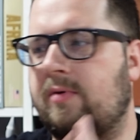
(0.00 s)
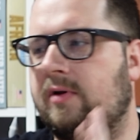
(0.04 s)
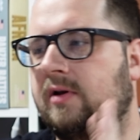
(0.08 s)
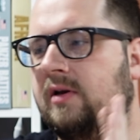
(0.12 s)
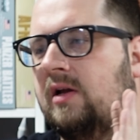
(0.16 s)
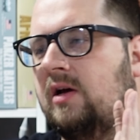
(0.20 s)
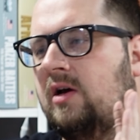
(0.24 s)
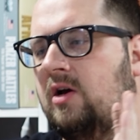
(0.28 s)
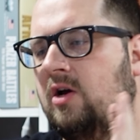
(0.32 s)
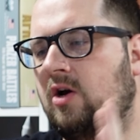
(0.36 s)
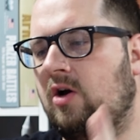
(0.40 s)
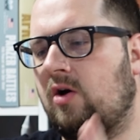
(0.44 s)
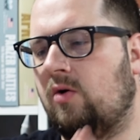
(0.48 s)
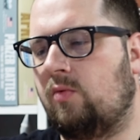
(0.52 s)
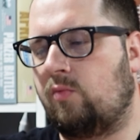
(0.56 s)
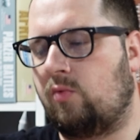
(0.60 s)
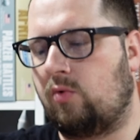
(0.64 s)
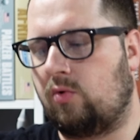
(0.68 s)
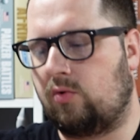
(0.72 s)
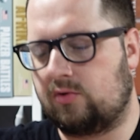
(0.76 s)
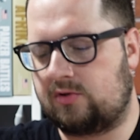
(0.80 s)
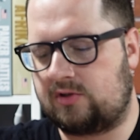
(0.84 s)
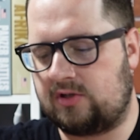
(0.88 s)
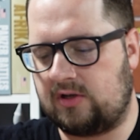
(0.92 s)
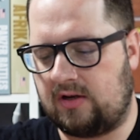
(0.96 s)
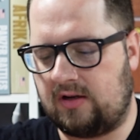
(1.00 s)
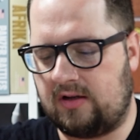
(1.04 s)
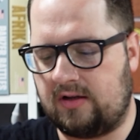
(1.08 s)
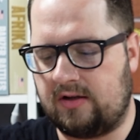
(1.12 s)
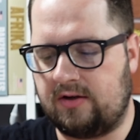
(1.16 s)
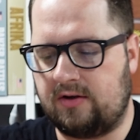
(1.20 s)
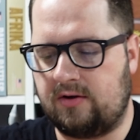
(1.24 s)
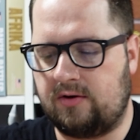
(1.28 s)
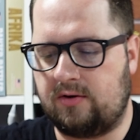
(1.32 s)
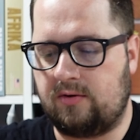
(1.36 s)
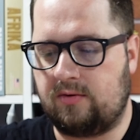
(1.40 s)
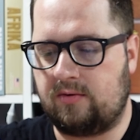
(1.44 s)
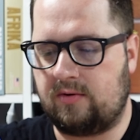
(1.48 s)
And
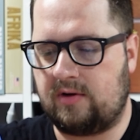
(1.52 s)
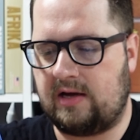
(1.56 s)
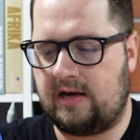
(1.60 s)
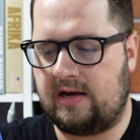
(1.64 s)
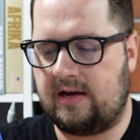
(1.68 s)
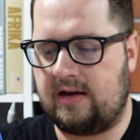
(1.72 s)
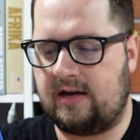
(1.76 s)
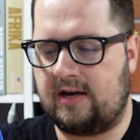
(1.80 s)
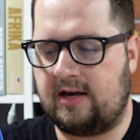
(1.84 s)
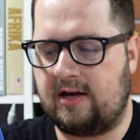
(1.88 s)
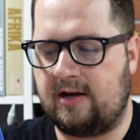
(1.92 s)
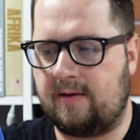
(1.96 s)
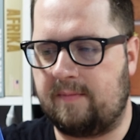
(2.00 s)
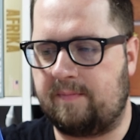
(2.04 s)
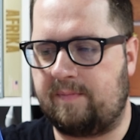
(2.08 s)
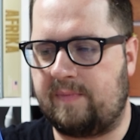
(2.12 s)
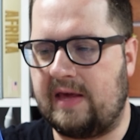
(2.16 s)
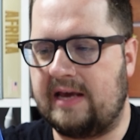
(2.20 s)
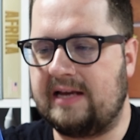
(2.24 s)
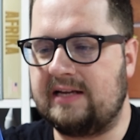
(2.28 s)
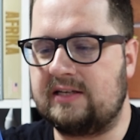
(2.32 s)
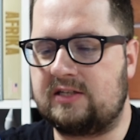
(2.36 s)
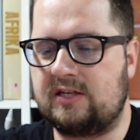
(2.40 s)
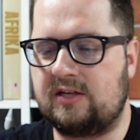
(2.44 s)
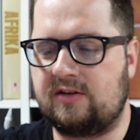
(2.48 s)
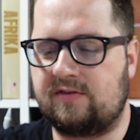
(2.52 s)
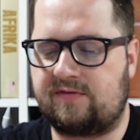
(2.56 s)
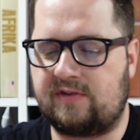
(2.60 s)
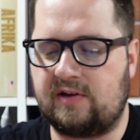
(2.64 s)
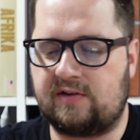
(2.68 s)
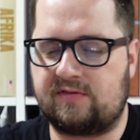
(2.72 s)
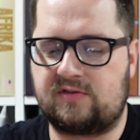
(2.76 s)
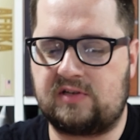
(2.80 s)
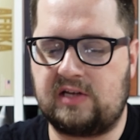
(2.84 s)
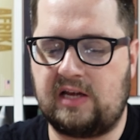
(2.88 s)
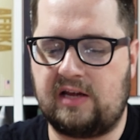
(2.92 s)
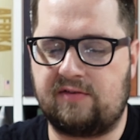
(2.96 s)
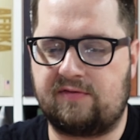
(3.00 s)
Waterloo, um,
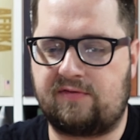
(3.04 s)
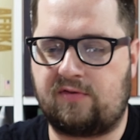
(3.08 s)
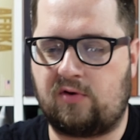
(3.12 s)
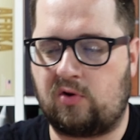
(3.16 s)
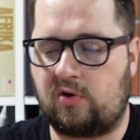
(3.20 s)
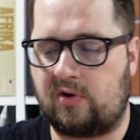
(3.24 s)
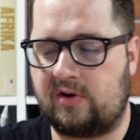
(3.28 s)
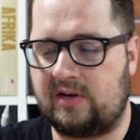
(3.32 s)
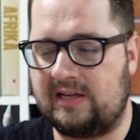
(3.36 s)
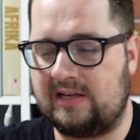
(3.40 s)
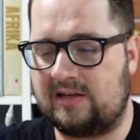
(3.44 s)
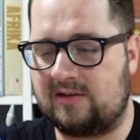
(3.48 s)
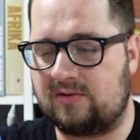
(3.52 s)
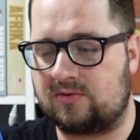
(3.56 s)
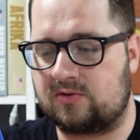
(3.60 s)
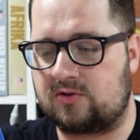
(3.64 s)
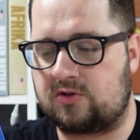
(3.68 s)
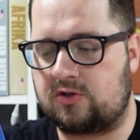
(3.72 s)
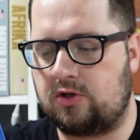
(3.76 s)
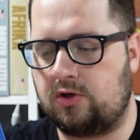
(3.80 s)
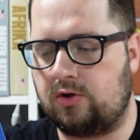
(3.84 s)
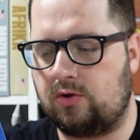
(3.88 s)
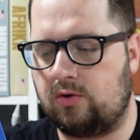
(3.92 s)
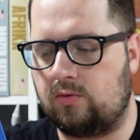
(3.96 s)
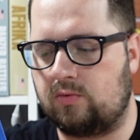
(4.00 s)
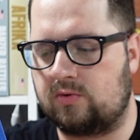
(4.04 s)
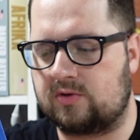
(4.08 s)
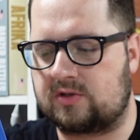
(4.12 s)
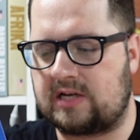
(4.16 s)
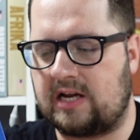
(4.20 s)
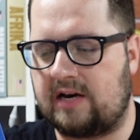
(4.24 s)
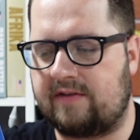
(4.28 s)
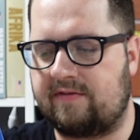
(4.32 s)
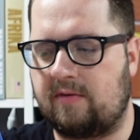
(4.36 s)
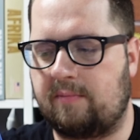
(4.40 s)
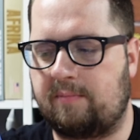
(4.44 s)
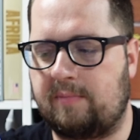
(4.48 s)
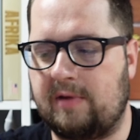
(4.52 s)
1850, and Fallen Eagles 2 was
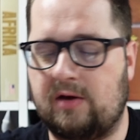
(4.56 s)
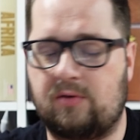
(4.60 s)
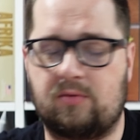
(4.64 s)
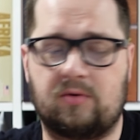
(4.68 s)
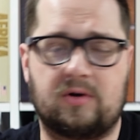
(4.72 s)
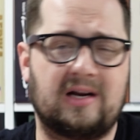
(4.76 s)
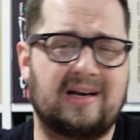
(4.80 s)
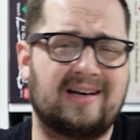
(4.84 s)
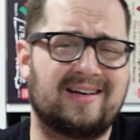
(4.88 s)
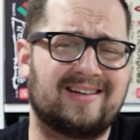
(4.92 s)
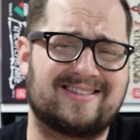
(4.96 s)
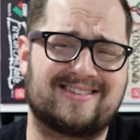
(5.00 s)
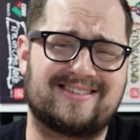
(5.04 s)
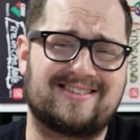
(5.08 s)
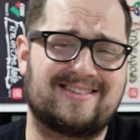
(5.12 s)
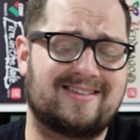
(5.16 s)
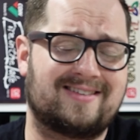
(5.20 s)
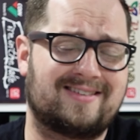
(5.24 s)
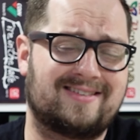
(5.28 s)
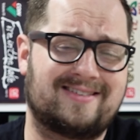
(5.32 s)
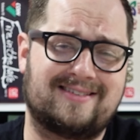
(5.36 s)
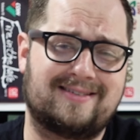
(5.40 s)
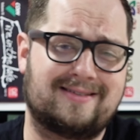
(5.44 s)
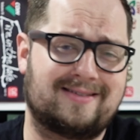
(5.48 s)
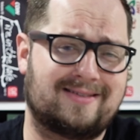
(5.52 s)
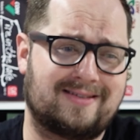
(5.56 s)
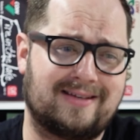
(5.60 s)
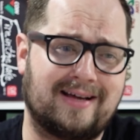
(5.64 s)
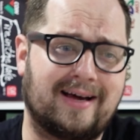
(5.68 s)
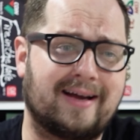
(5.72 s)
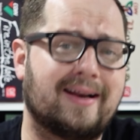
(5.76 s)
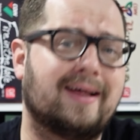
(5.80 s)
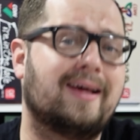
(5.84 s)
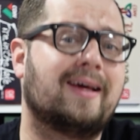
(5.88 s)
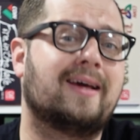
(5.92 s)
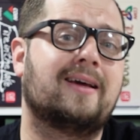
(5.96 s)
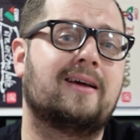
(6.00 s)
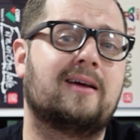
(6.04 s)
kind of a big one. It is
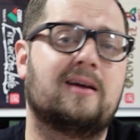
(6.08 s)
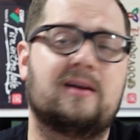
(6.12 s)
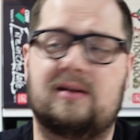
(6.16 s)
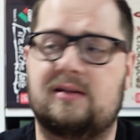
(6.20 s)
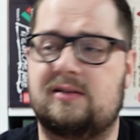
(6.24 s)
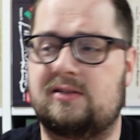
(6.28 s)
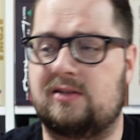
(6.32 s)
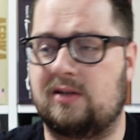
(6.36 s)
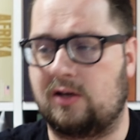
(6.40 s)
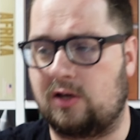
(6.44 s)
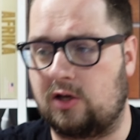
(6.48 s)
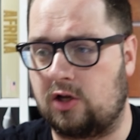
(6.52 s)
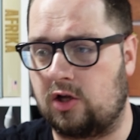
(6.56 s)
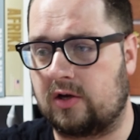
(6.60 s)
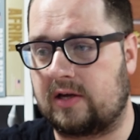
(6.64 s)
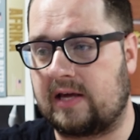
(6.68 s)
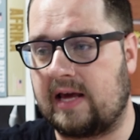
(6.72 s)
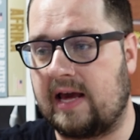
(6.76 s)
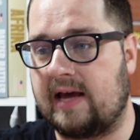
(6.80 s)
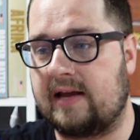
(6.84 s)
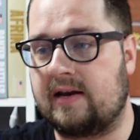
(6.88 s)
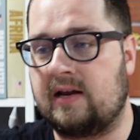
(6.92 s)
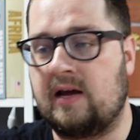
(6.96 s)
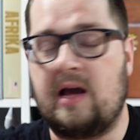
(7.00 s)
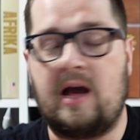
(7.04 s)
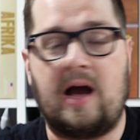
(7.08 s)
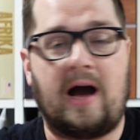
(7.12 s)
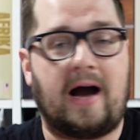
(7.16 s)
stunning to look at.